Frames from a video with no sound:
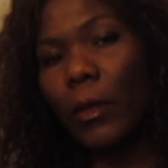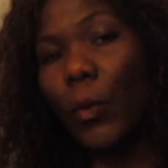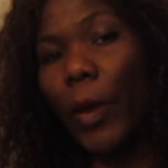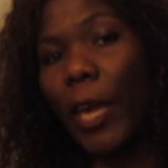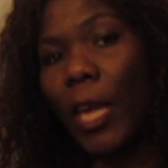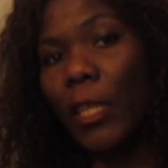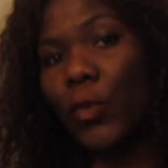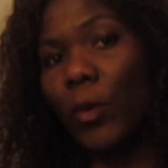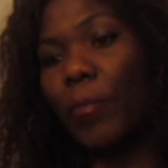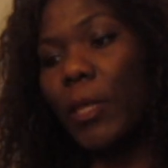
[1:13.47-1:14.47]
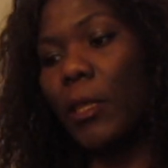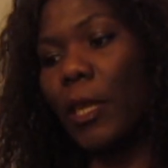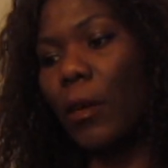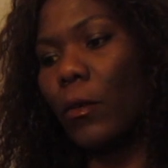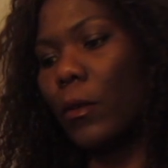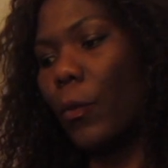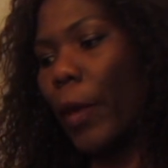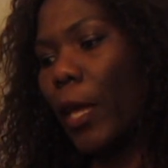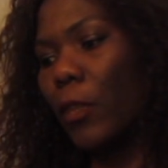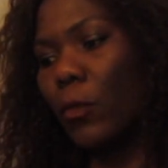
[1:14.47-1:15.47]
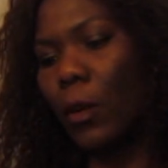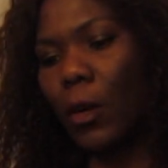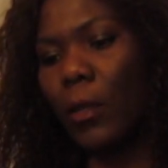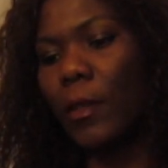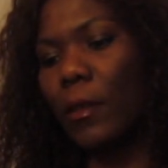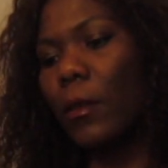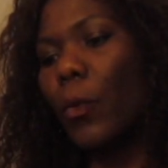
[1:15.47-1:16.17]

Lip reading: The way into a building, or the way into a concert,